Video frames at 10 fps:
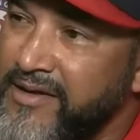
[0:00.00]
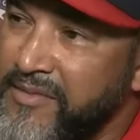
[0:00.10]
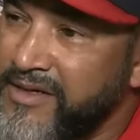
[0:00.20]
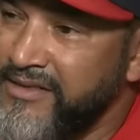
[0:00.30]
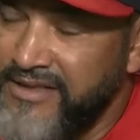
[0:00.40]
I
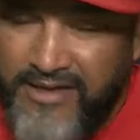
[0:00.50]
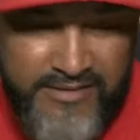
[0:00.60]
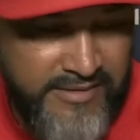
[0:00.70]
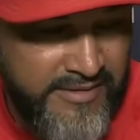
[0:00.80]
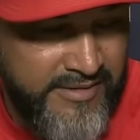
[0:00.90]
mean, he's got
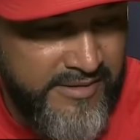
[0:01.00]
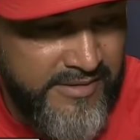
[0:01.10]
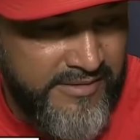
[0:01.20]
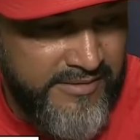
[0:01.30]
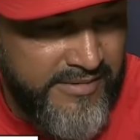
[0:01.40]

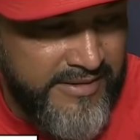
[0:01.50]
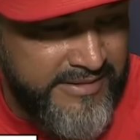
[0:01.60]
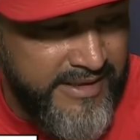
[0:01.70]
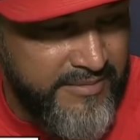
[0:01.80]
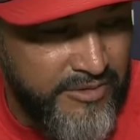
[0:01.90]
the
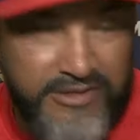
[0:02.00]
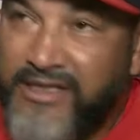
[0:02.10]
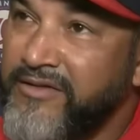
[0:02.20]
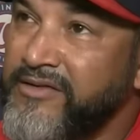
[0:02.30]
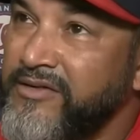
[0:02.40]
second most
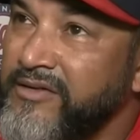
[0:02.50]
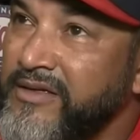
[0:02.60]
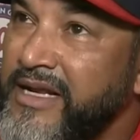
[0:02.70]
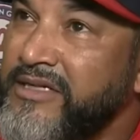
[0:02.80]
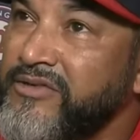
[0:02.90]
saves in
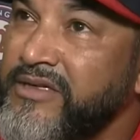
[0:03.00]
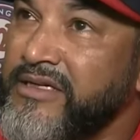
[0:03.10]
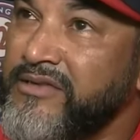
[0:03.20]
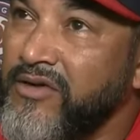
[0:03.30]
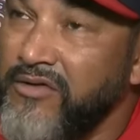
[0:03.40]
the National
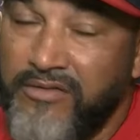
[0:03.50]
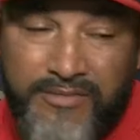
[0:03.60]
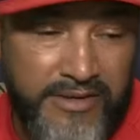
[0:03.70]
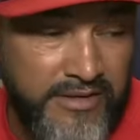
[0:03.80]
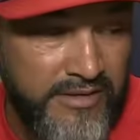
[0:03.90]
League. So, I
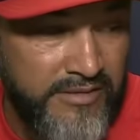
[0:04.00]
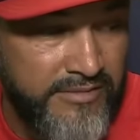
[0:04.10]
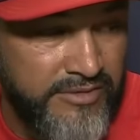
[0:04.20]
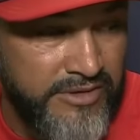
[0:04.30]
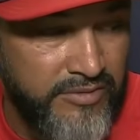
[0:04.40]
mean,
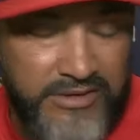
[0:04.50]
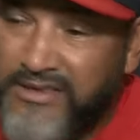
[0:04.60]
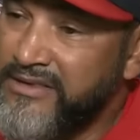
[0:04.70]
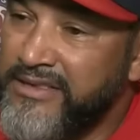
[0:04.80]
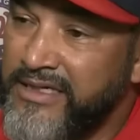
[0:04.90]
just
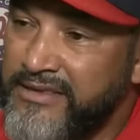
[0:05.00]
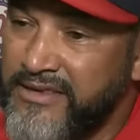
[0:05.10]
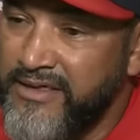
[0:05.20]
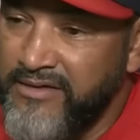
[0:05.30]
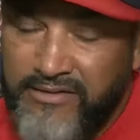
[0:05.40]
wasn't his night
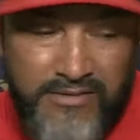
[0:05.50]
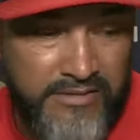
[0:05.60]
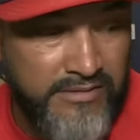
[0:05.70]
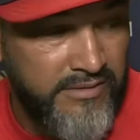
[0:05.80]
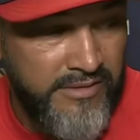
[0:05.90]
today.
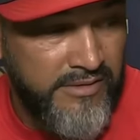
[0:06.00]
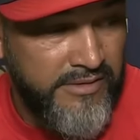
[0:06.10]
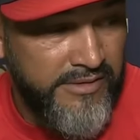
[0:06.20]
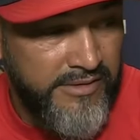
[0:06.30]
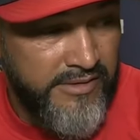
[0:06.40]

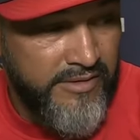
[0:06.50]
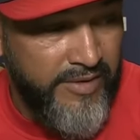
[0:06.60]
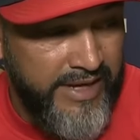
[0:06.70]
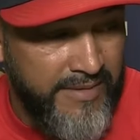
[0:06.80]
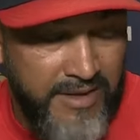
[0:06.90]

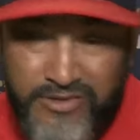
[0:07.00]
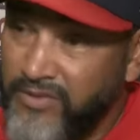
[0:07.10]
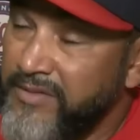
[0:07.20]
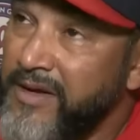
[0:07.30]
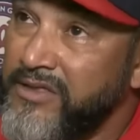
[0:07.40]
We came out
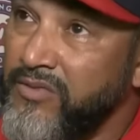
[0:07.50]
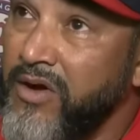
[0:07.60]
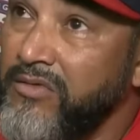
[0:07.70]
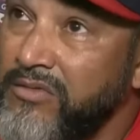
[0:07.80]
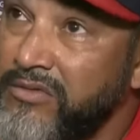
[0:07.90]
swinging the bats
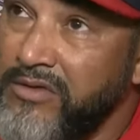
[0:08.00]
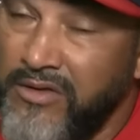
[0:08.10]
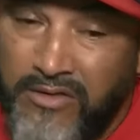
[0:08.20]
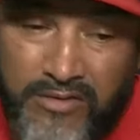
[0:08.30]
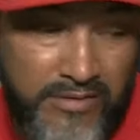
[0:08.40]
well. You
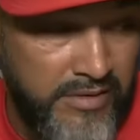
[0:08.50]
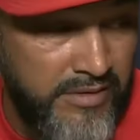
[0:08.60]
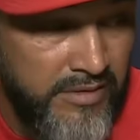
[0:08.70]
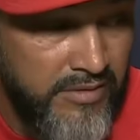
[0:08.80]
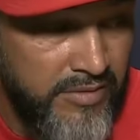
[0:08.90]
know,
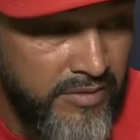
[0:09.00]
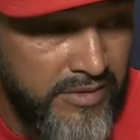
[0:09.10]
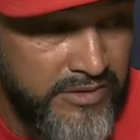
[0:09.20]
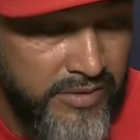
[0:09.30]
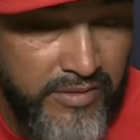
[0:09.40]
we were
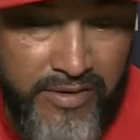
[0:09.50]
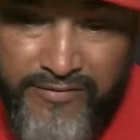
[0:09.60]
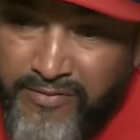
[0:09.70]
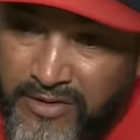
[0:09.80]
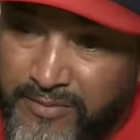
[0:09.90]
one swing away
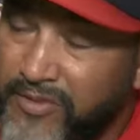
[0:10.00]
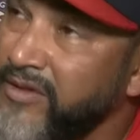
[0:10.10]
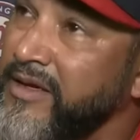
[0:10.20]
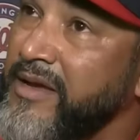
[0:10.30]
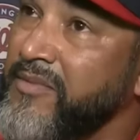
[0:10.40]
from really putting
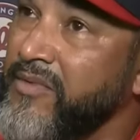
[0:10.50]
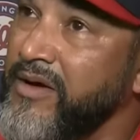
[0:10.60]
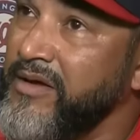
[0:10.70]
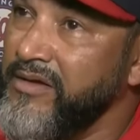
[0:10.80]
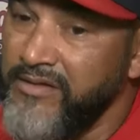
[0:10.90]
the game
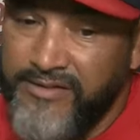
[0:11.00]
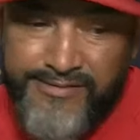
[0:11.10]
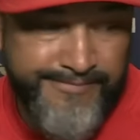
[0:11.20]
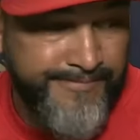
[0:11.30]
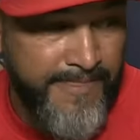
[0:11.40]
away.
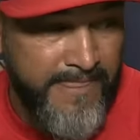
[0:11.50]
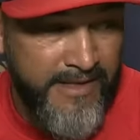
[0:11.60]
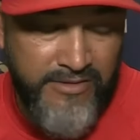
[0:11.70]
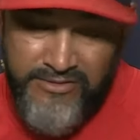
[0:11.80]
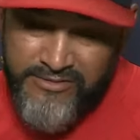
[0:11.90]
And
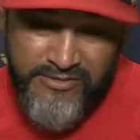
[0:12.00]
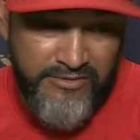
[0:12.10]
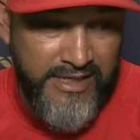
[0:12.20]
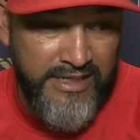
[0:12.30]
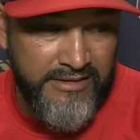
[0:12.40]

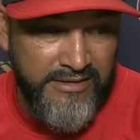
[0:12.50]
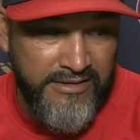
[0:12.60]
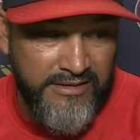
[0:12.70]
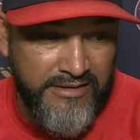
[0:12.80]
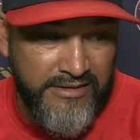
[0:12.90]
those guys, you
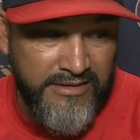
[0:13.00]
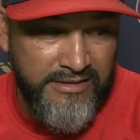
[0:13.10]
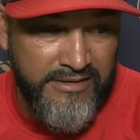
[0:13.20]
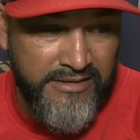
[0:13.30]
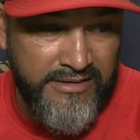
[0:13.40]
know, they're
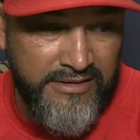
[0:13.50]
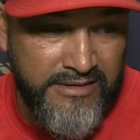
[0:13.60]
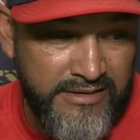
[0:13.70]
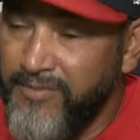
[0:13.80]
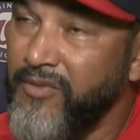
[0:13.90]
known to
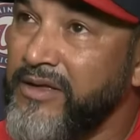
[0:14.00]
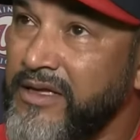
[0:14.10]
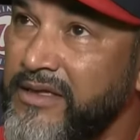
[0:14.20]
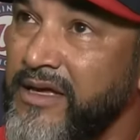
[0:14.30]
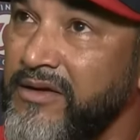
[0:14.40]
just chip away
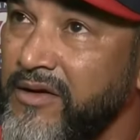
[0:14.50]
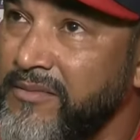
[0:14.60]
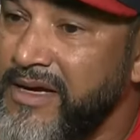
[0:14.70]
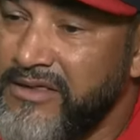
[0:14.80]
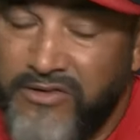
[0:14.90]
like that and come
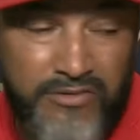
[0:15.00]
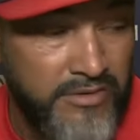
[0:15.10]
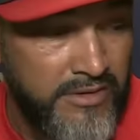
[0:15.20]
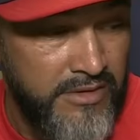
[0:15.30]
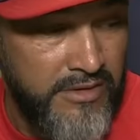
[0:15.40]
back. So,
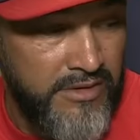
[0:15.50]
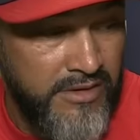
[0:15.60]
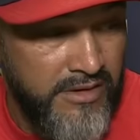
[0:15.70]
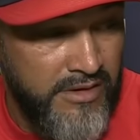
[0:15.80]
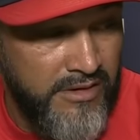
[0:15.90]

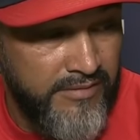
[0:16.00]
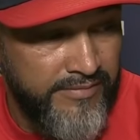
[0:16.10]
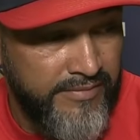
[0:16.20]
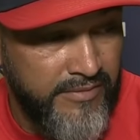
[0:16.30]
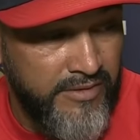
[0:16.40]

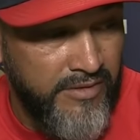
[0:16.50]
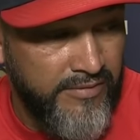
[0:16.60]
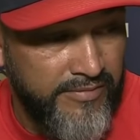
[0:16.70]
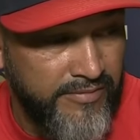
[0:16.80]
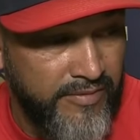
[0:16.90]
you
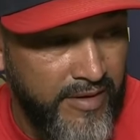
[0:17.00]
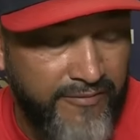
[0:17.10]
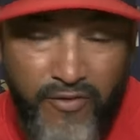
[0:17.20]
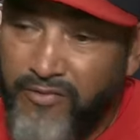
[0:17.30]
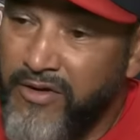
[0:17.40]
know, we're up
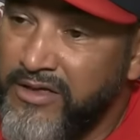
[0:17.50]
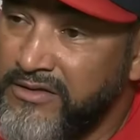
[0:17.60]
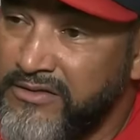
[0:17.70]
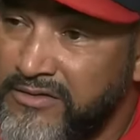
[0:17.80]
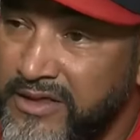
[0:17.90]
four
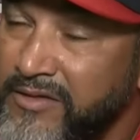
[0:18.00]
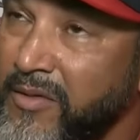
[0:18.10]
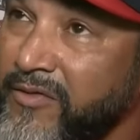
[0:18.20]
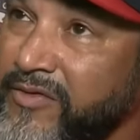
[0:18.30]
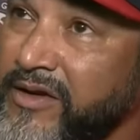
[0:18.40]
runs to get the
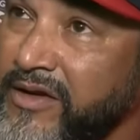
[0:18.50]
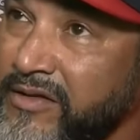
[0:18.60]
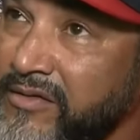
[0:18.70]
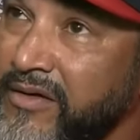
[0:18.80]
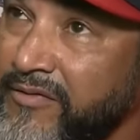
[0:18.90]
ball
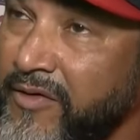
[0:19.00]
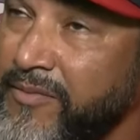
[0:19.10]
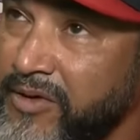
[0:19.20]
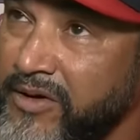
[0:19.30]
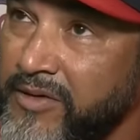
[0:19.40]
Finnegan. I felt
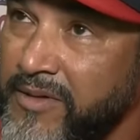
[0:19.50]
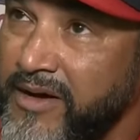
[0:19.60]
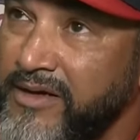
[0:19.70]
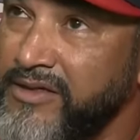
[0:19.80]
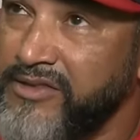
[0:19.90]
pretty good
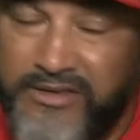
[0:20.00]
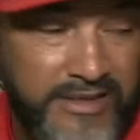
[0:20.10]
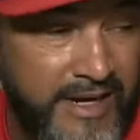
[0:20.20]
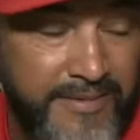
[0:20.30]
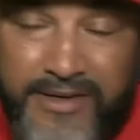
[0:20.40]
about it and just
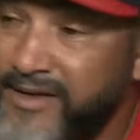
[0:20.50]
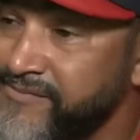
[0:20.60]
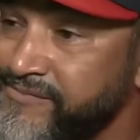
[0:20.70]
didn't happen tonight.